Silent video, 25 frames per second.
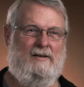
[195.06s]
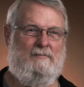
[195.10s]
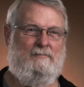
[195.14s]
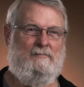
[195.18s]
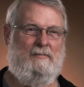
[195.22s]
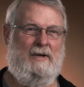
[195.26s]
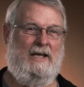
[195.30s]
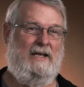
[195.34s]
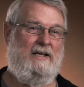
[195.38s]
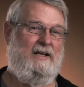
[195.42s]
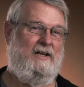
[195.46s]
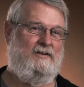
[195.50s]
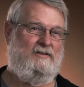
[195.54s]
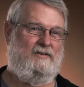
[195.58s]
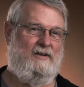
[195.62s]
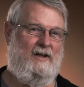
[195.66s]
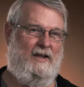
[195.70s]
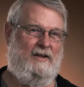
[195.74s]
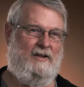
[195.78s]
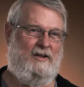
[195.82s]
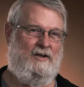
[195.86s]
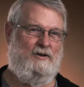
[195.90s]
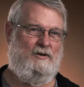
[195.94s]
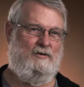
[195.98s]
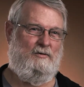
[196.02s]
Maintenance on
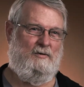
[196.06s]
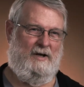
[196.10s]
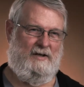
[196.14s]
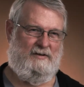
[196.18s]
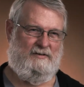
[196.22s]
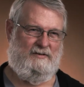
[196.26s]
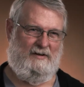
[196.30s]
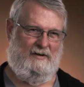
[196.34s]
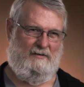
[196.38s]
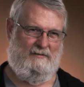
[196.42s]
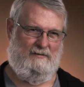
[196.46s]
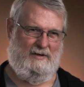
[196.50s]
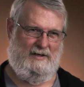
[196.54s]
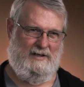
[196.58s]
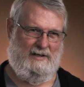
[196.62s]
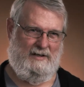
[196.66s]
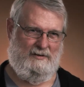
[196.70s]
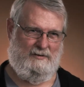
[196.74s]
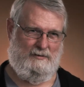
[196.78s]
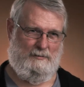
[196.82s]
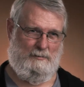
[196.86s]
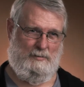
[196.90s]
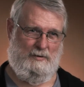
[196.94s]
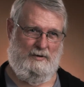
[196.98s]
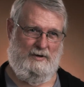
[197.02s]
the new S70 is
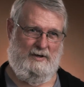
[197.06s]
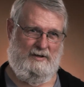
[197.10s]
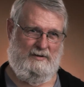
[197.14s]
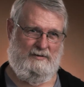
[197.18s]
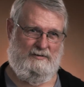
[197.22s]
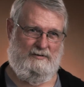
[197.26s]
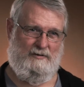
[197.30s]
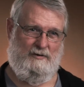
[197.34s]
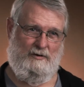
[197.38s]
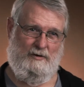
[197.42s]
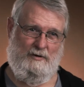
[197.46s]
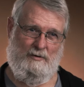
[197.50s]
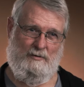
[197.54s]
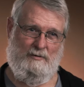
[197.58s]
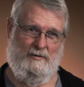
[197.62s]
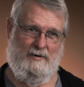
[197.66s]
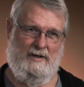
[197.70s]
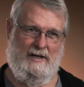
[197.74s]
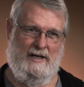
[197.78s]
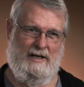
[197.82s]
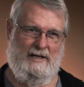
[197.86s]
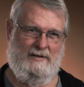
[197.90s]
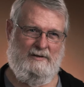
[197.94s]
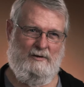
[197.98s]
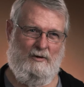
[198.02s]
a breeze too.
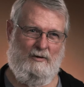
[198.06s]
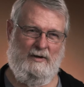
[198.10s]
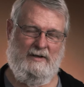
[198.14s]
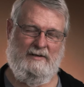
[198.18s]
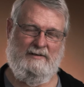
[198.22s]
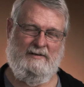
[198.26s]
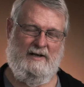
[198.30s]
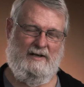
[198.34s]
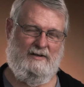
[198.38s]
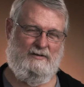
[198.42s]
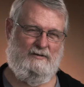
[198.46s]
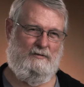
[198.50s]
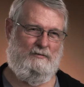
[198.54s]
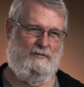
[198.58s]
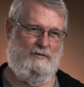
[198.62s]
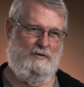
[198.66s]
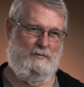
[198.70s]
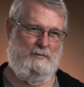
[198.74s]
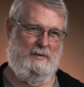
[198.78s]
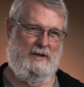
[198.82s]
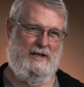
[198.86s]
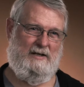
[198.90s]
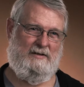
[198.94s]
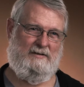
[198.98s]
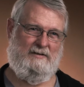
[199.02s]
It only takes a few
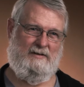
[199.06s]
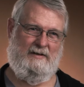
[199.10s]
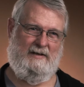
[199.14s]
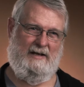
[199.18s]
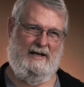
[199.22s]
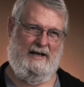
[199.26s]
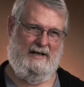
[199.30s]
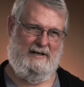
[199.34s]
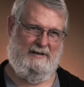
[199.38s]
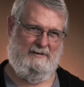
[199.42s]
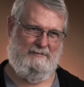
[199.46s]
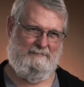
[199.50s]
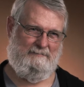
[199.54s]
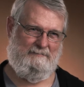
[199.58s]
minutes a day.